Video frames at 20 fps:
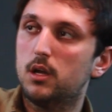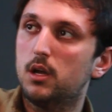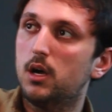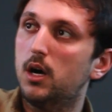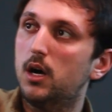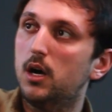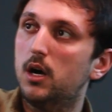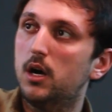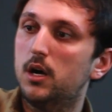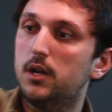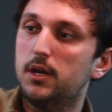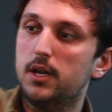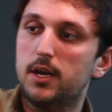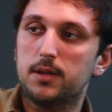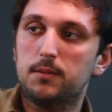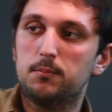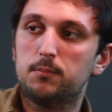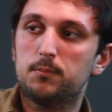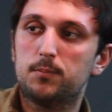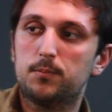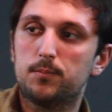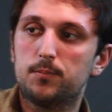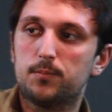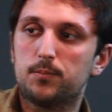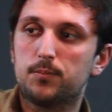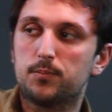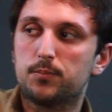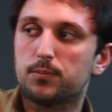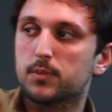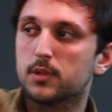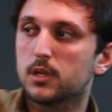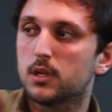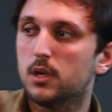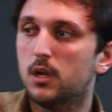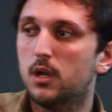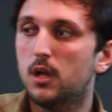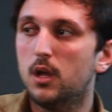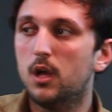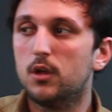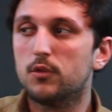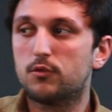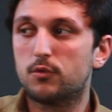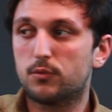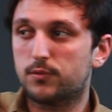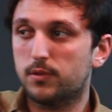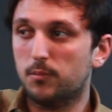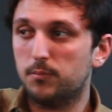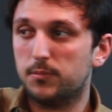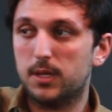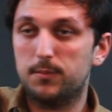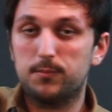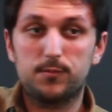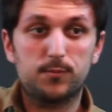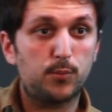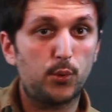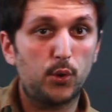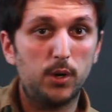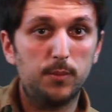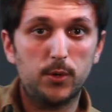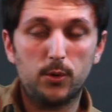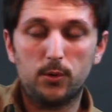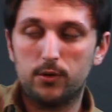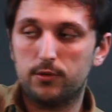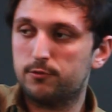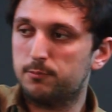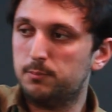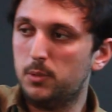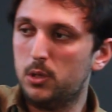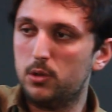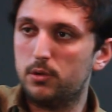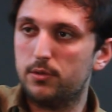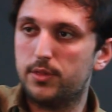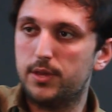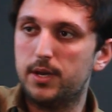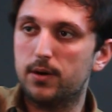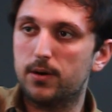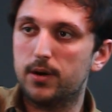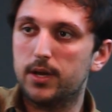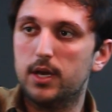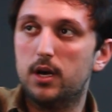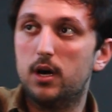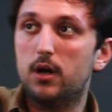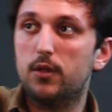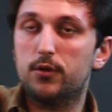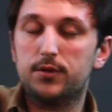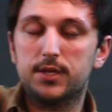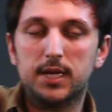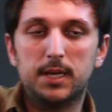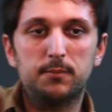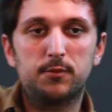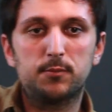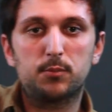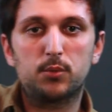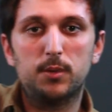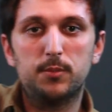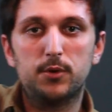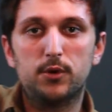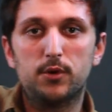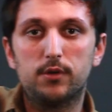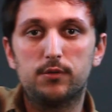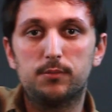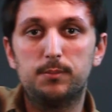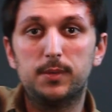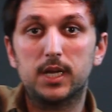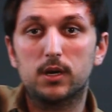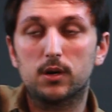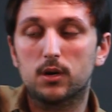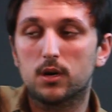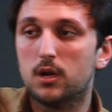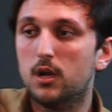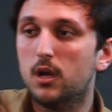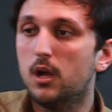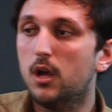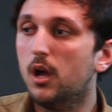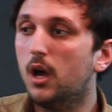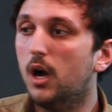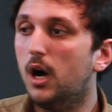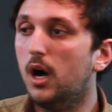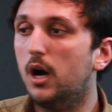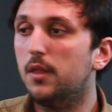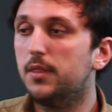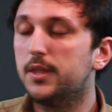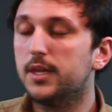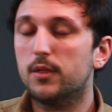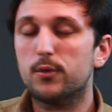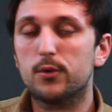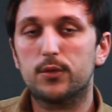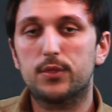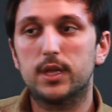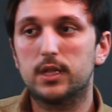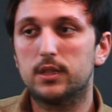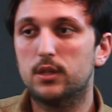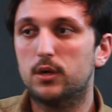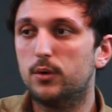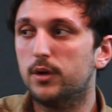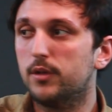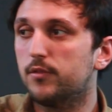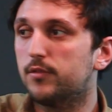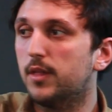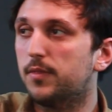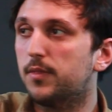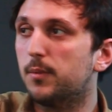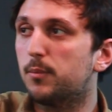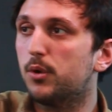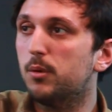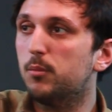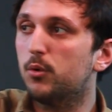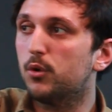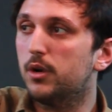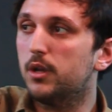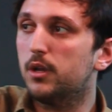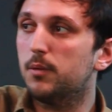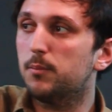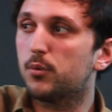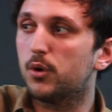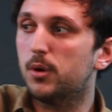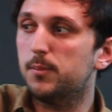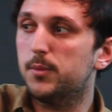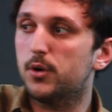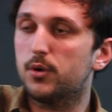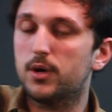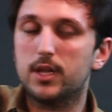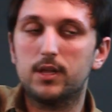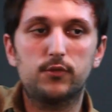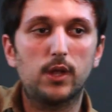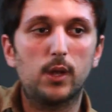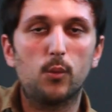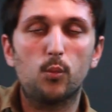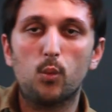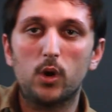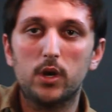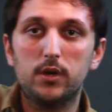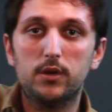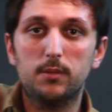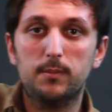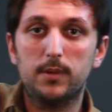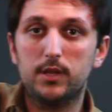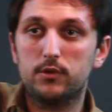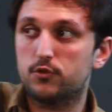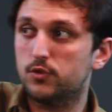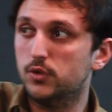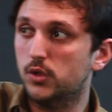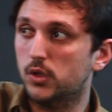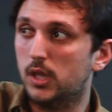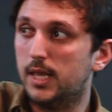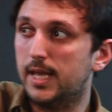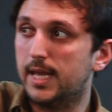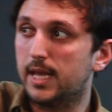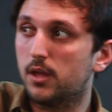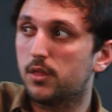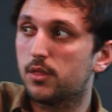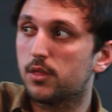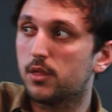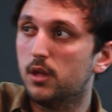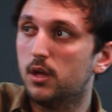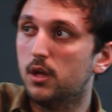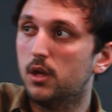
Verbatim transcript: 9. So sometimes perimeter is smaller than area, other times perimeter is bigger. The other thing, though, is that the perimeter is a one-dimensional length